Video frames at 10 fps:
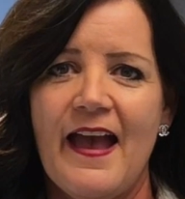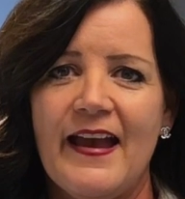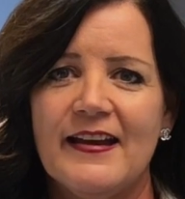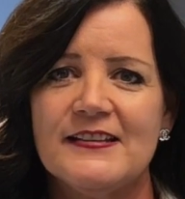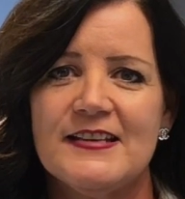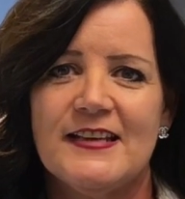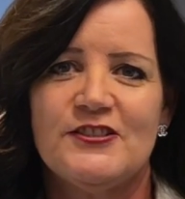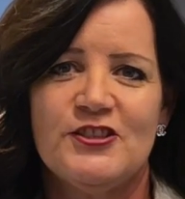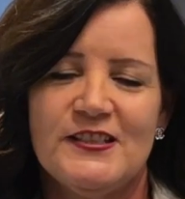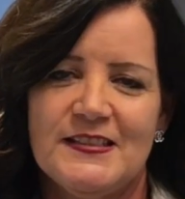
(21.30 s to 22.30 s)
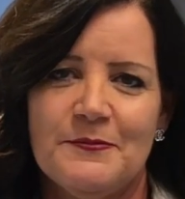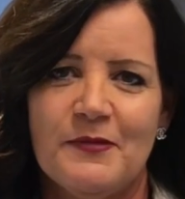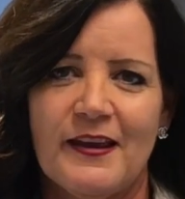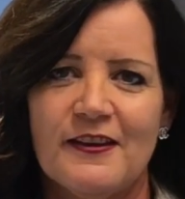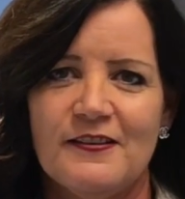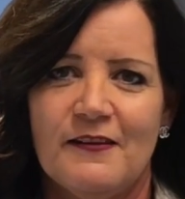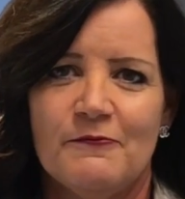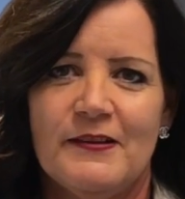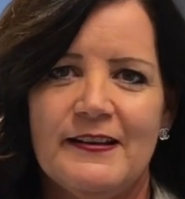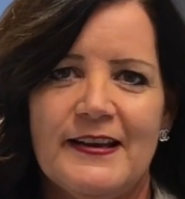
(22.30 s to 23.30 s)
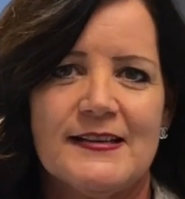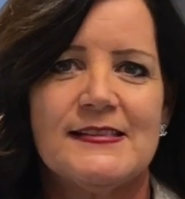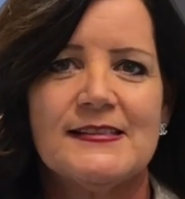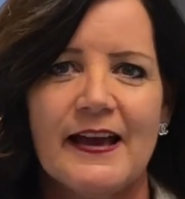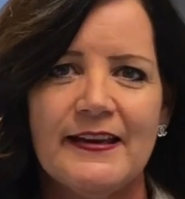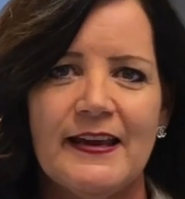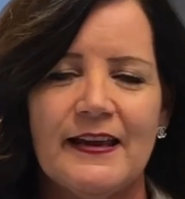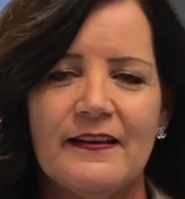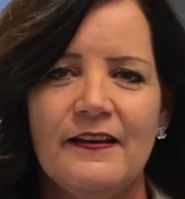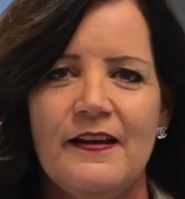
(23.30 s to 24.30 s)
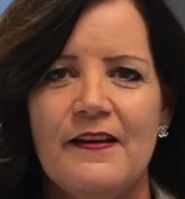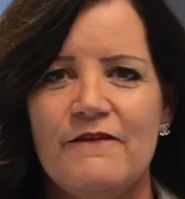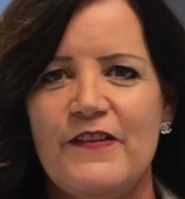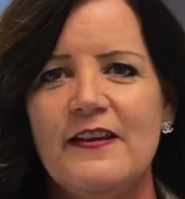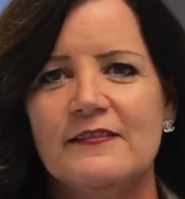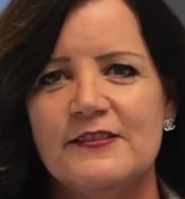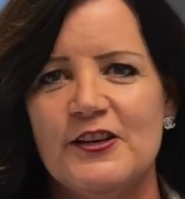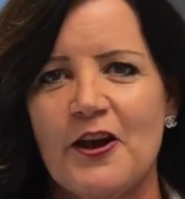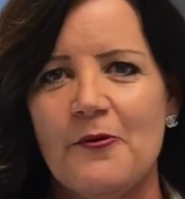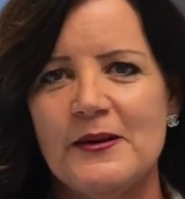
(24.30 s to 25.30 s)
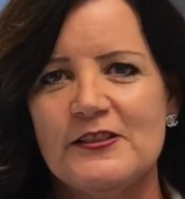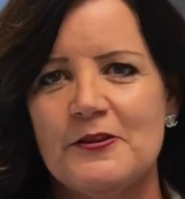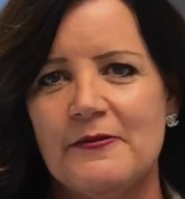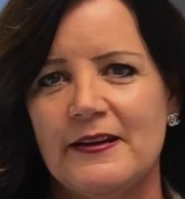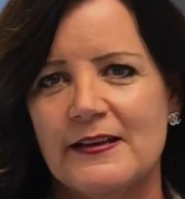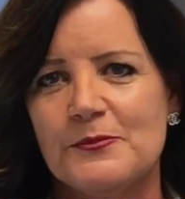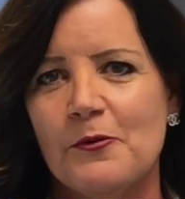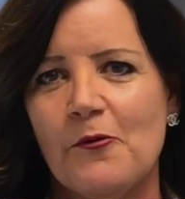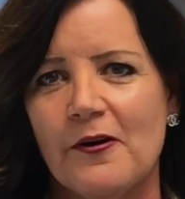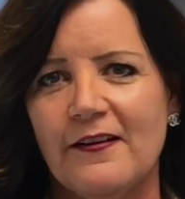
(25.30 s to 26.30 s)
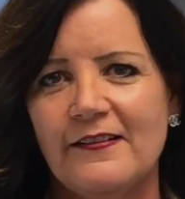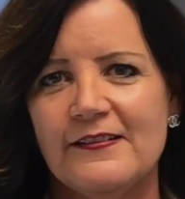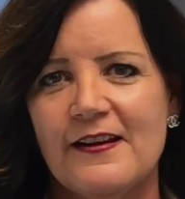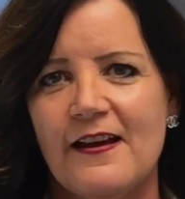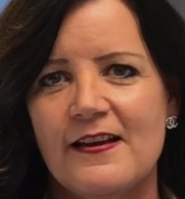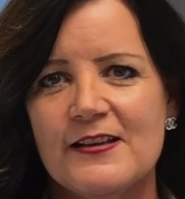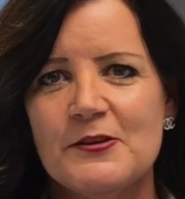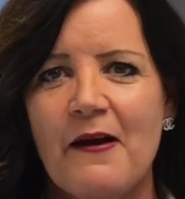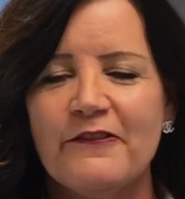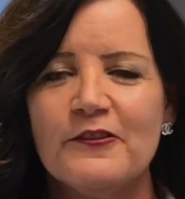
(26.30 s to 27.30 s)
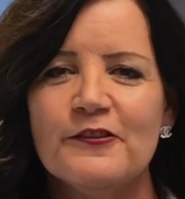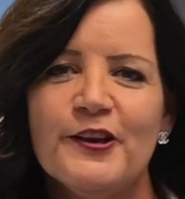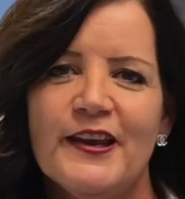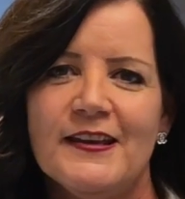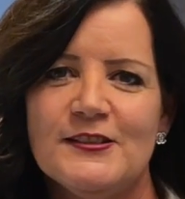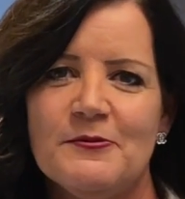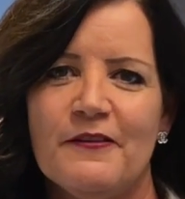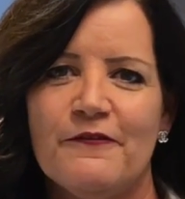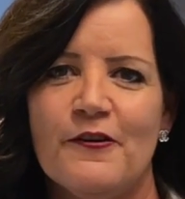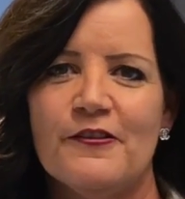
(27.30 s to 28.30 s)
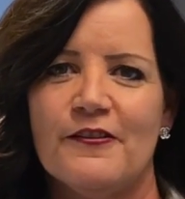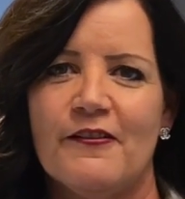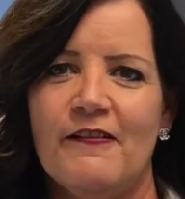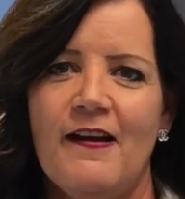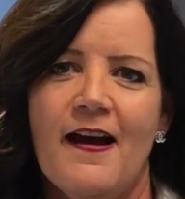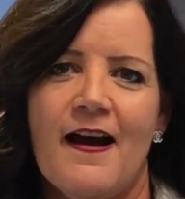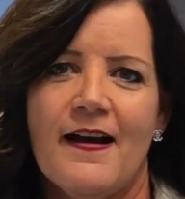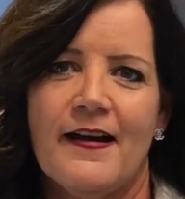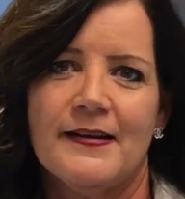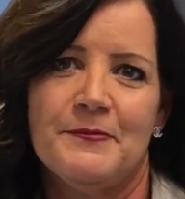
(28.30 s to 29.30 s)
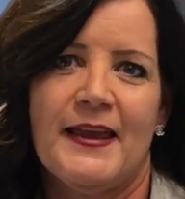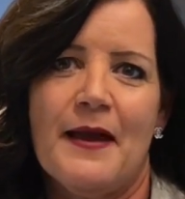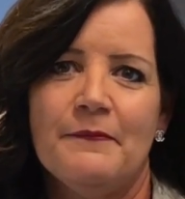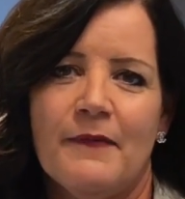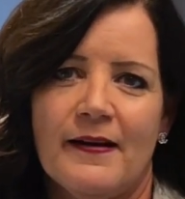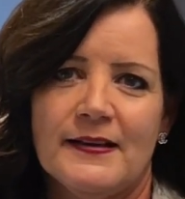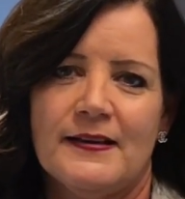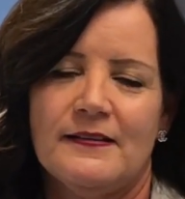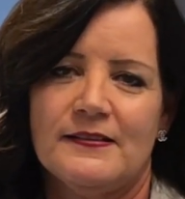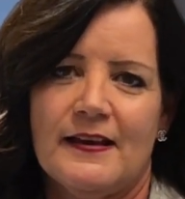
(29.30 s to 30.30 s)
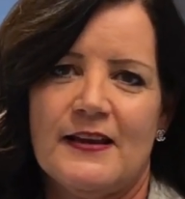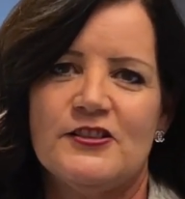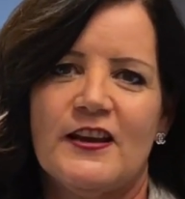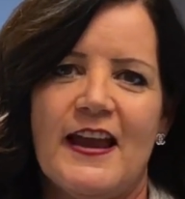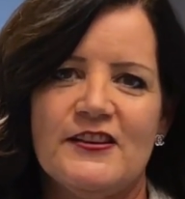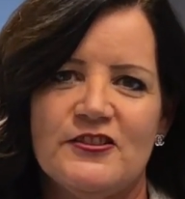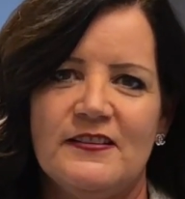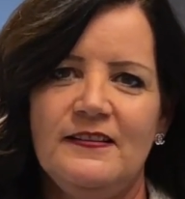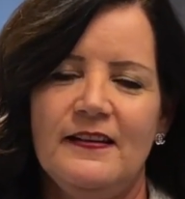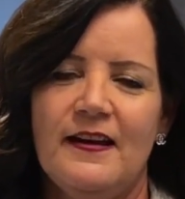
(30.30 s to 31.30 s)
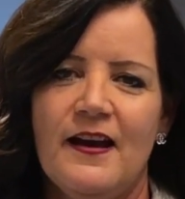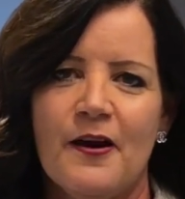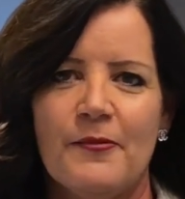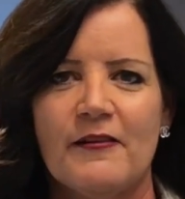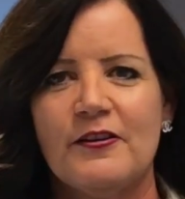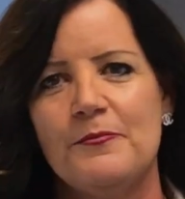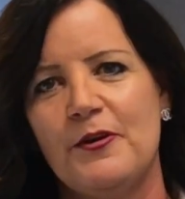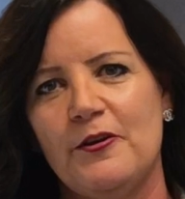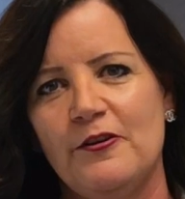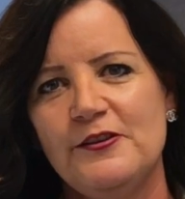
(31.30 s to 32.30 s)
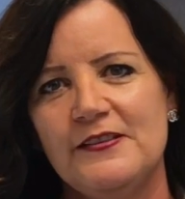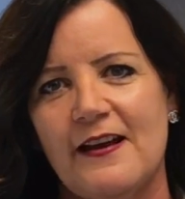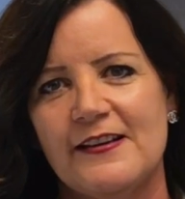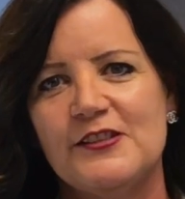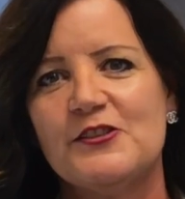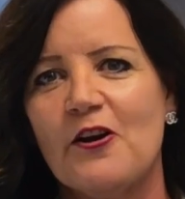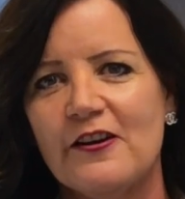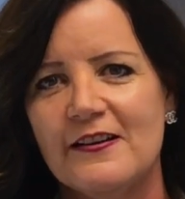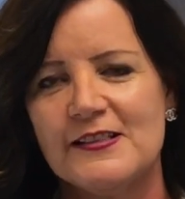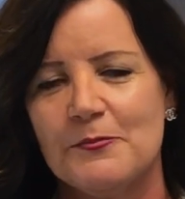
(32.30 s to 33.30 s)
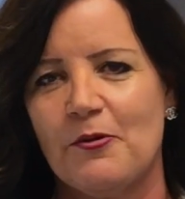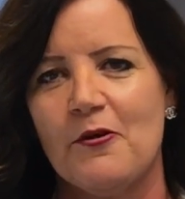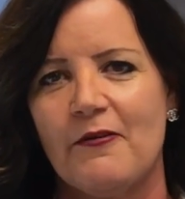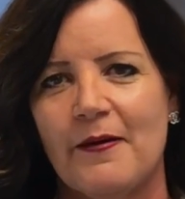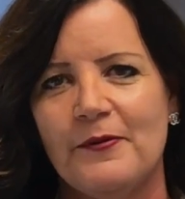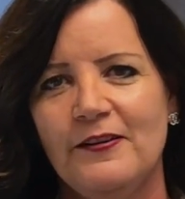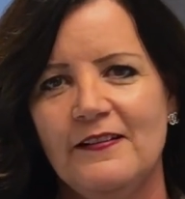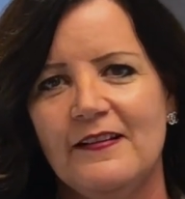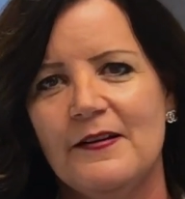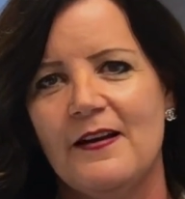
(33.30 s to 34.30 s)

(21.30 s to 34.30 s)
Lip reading: and it just seemed like a really exciting field to go into and explore. So after looking into it further, I began my education around computers. I started as a programmer.